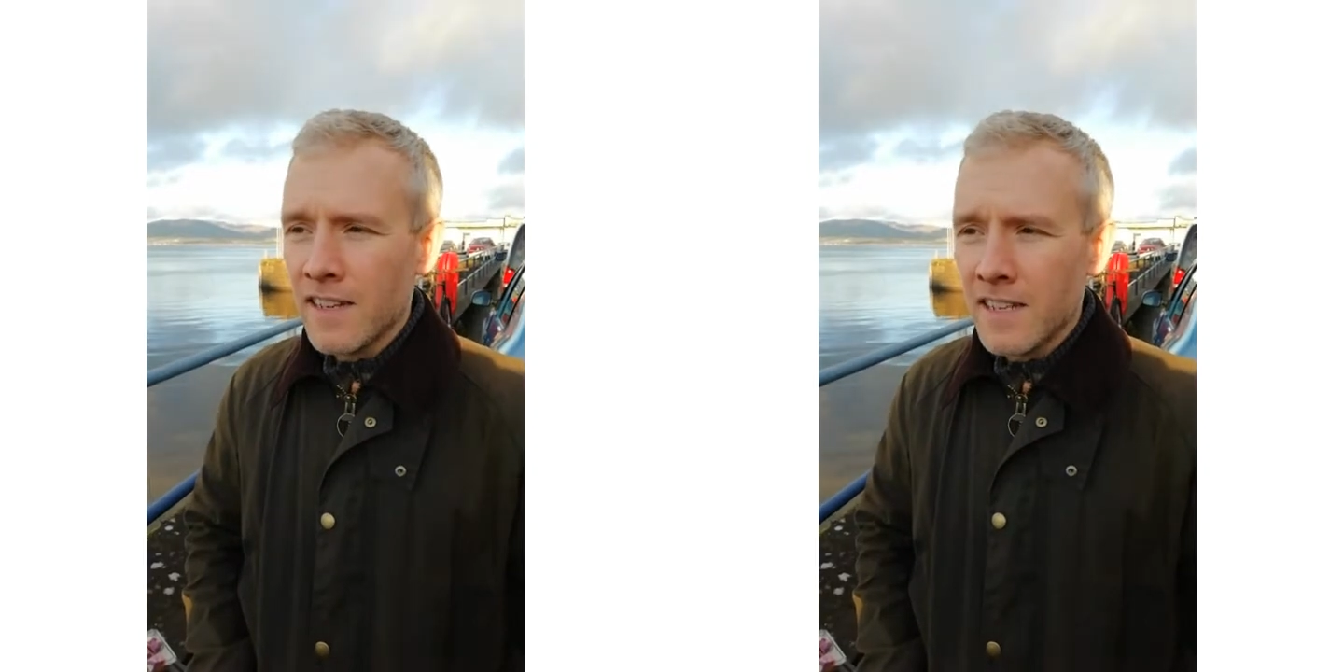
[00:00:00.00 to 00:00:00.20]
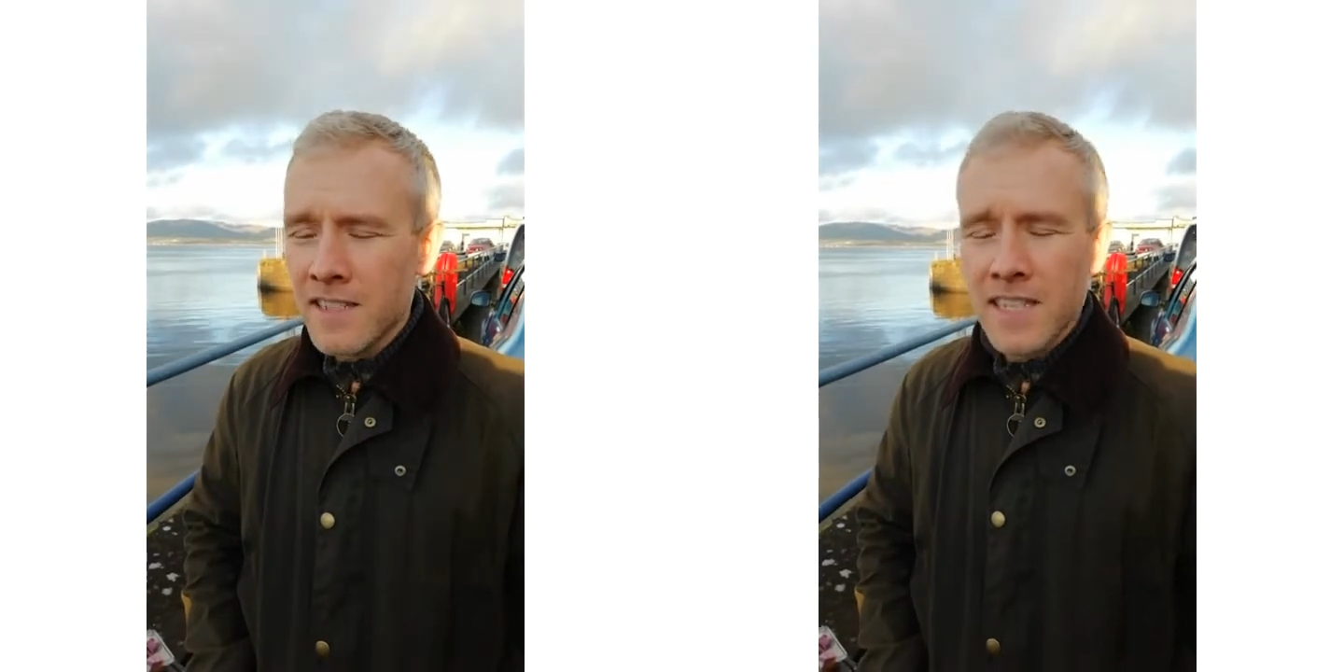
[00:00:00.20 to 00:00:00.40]

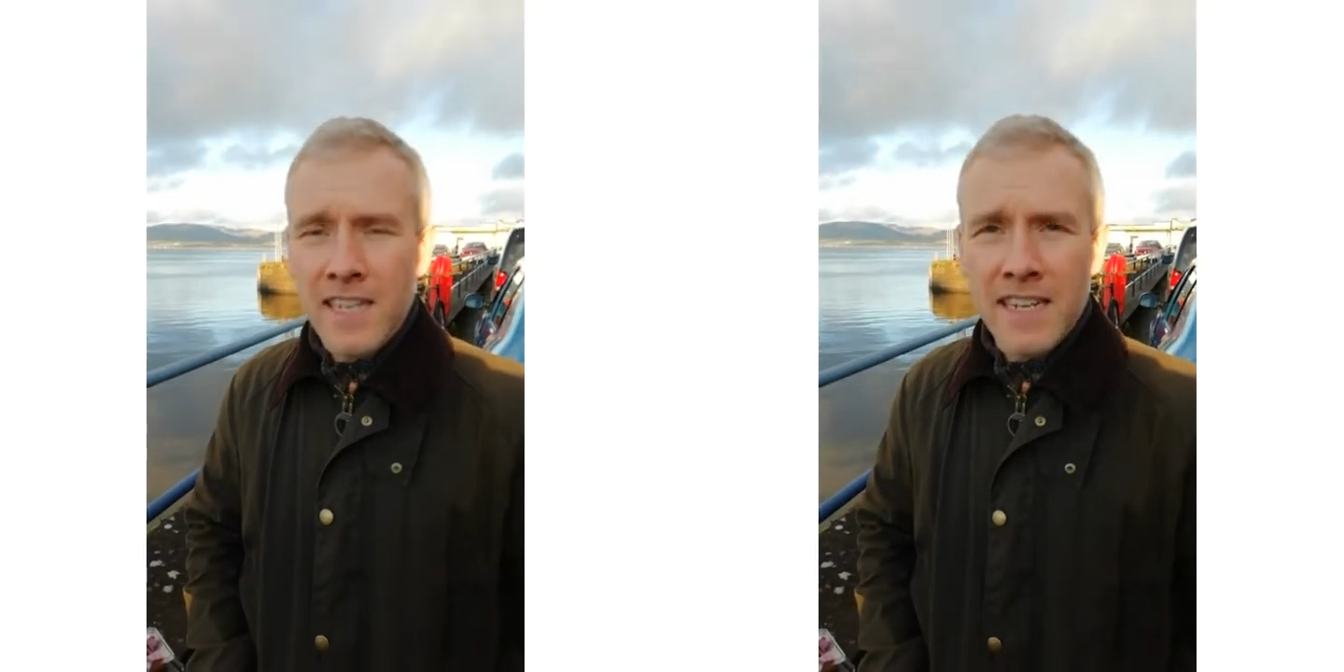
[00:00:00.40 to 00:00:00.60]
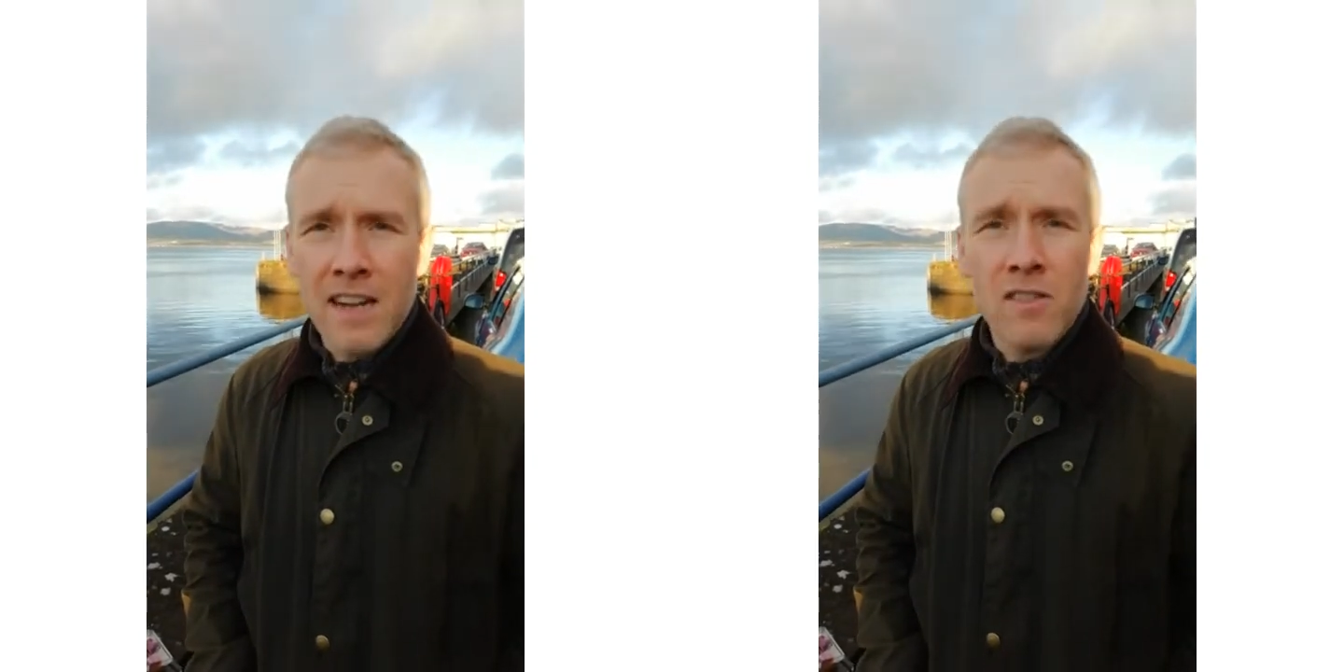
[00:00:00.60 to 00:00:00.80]
inside
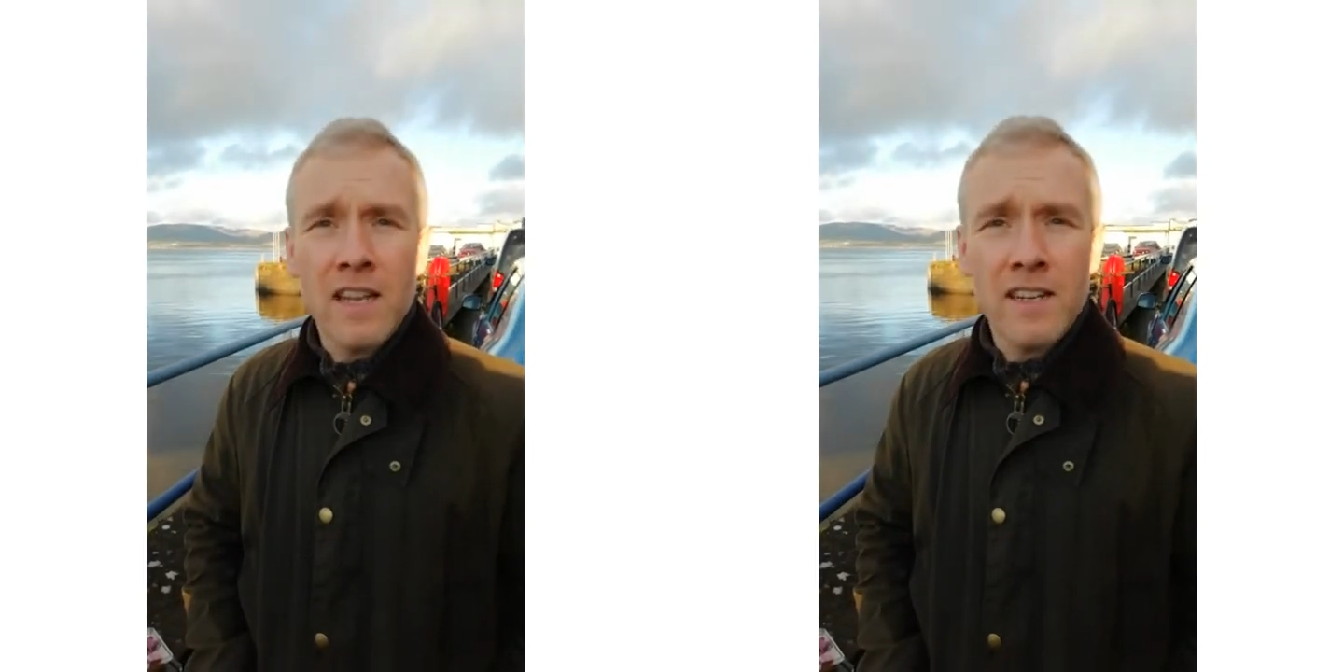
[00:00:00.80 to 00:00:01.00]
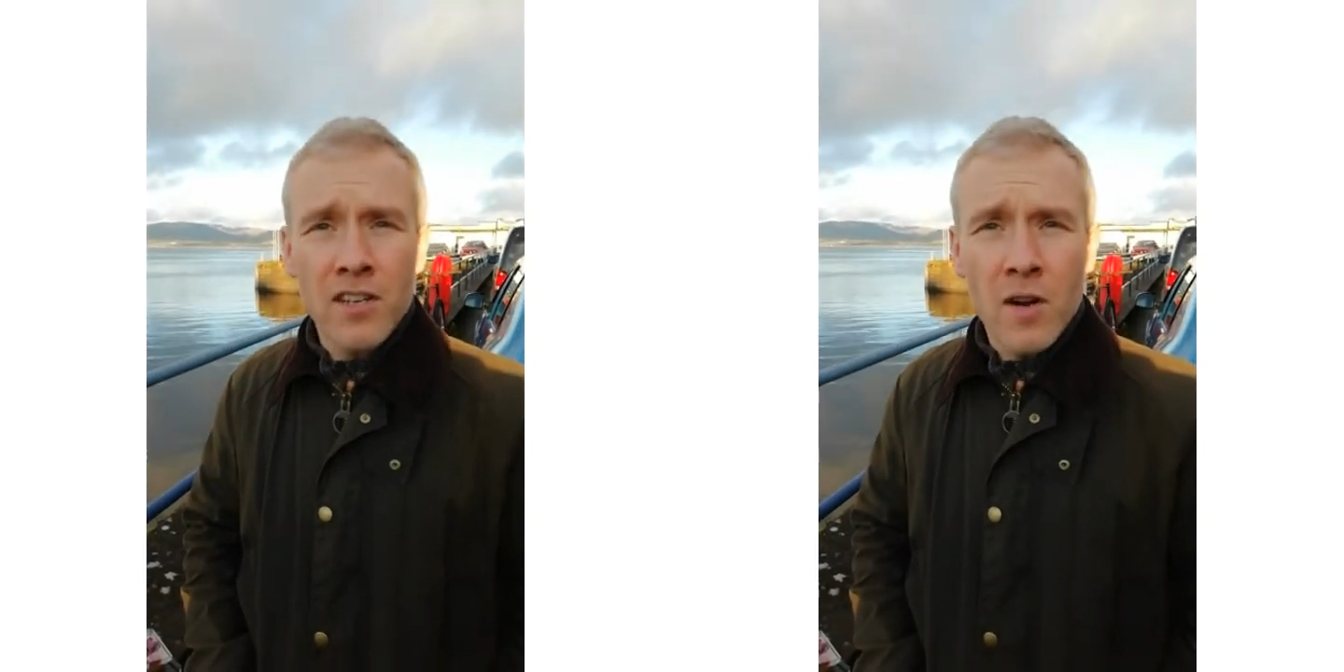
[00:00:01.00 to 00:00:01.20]
out,
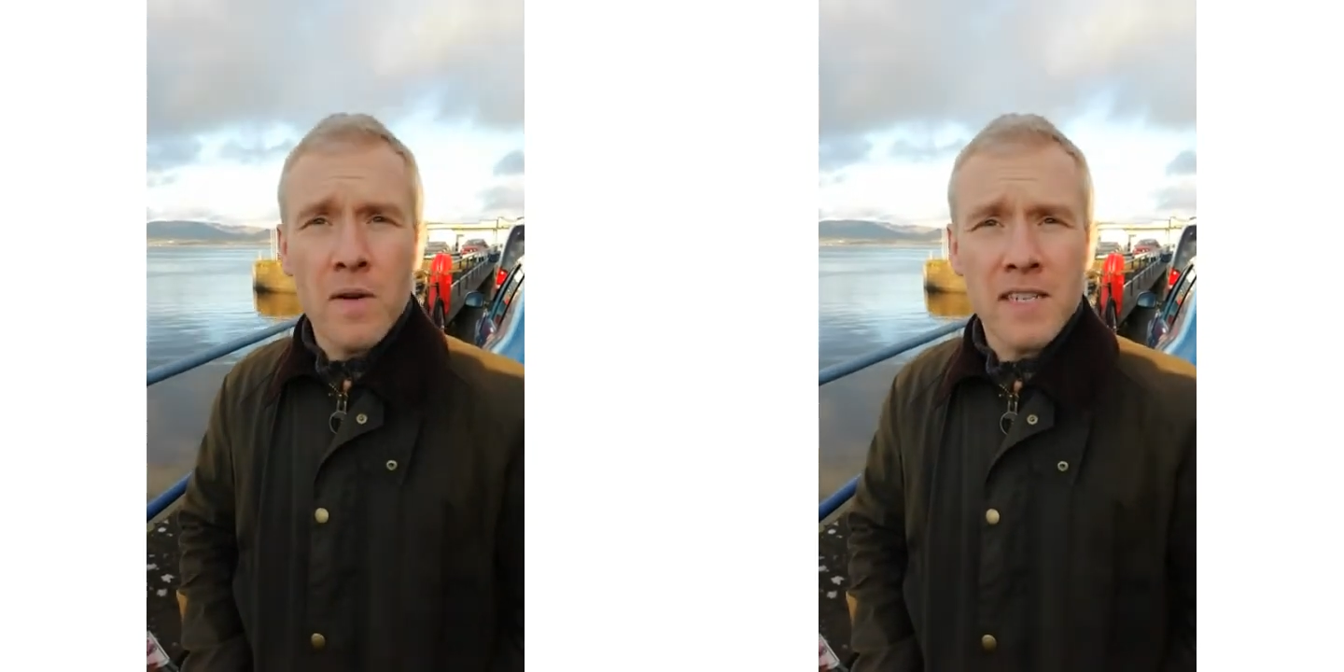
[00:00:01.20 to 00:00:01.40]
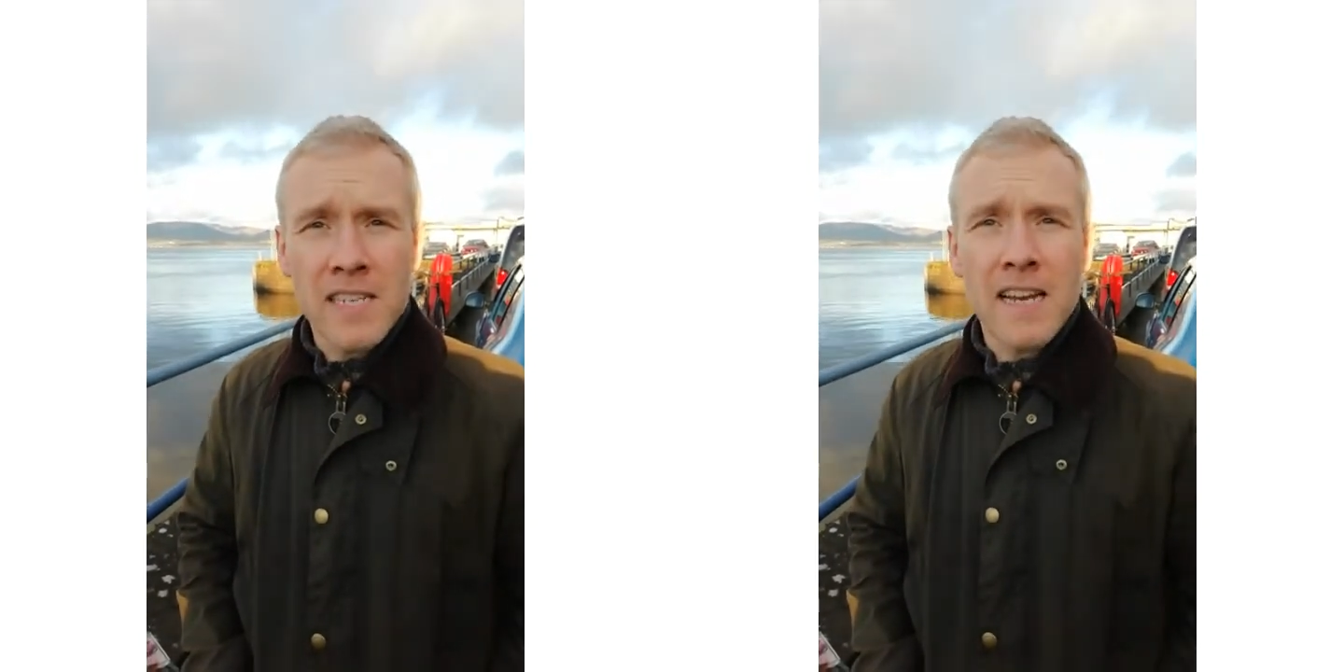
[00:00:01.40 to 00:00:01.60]
like know
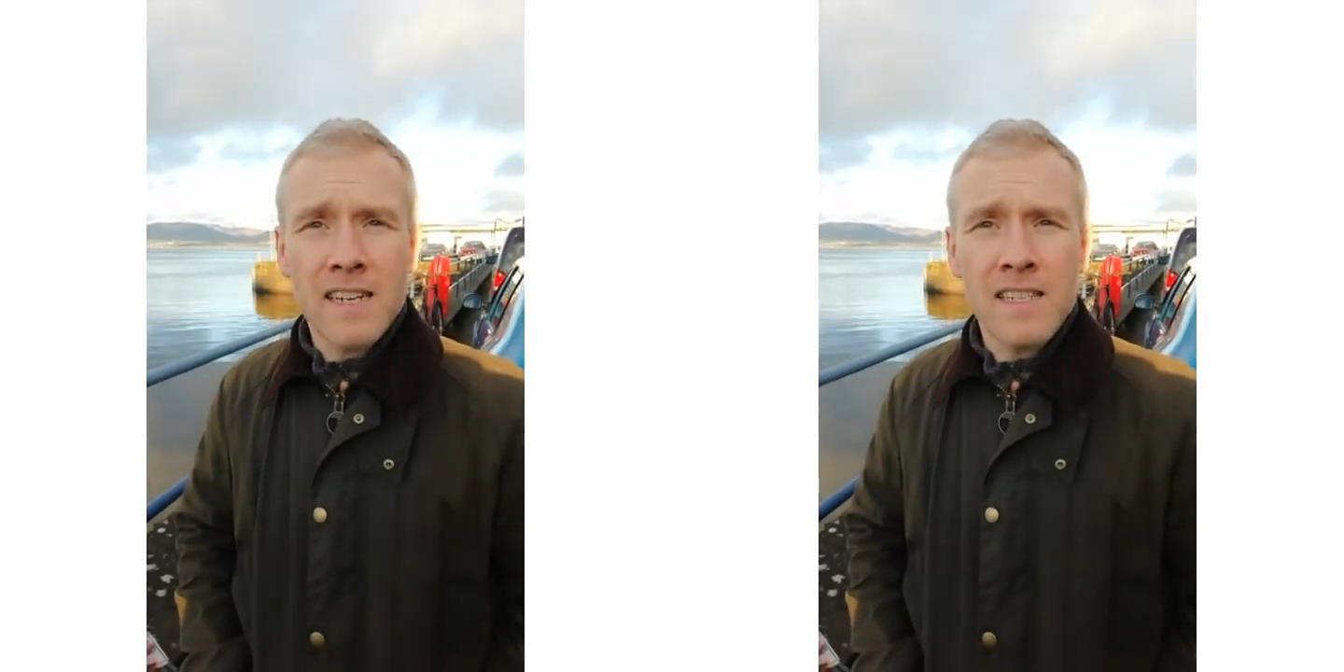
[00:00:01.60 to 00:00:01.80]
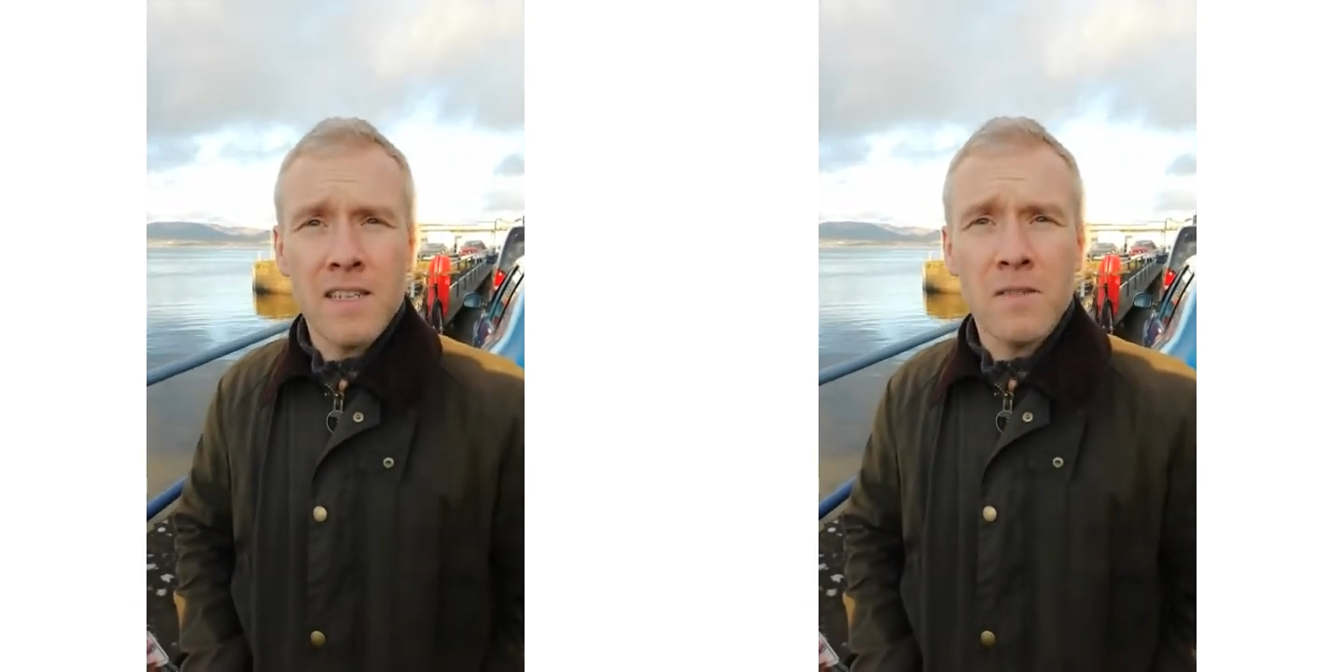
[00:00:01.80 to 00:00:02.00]

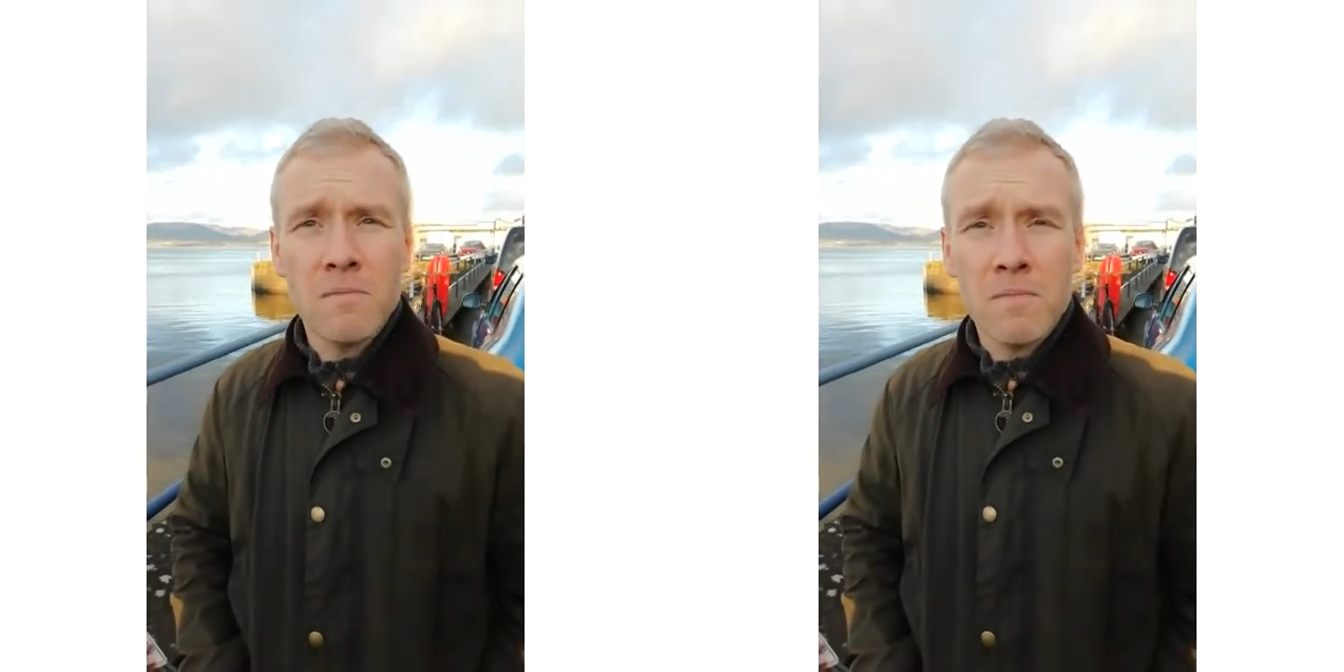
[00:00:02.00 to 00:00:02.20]
exactly